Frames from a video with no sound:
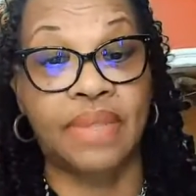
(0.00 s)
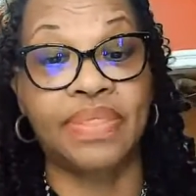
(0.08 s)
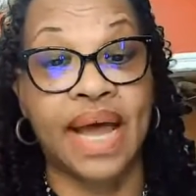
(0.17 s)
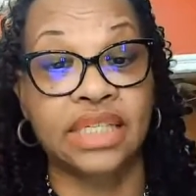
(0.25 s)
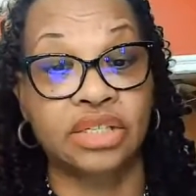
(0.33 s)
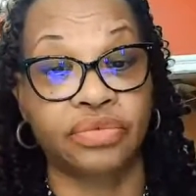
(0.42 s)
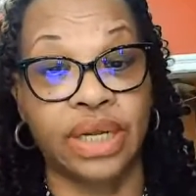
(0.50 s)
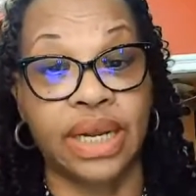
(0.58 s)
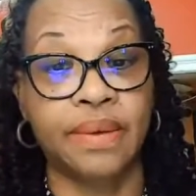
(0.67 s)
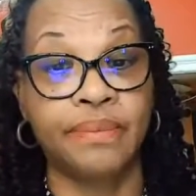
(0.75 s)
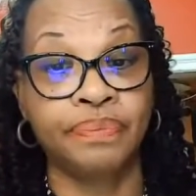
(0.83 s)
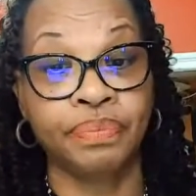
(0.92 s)
And that's
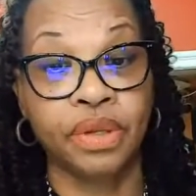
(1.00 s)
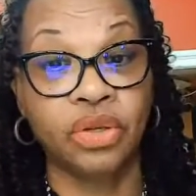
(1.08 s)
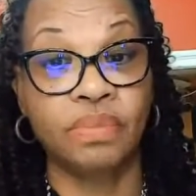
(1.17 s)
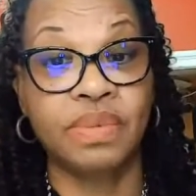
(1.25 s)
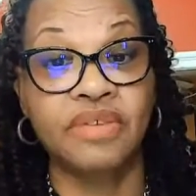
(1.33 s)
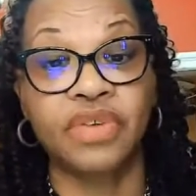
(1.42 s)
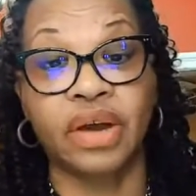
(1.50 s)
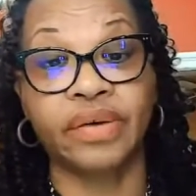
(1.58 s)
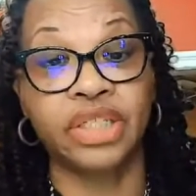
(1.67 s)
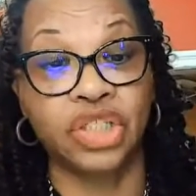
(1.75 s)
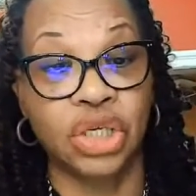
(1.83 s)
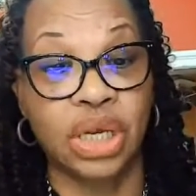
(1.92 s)
really, to me,
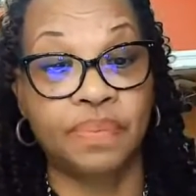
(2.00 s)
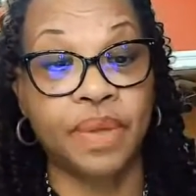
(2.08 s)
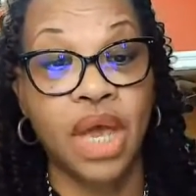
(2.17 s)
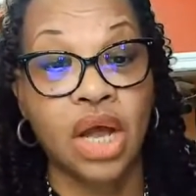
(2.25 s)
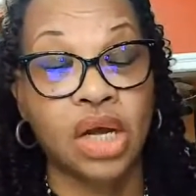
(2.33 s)
very cheap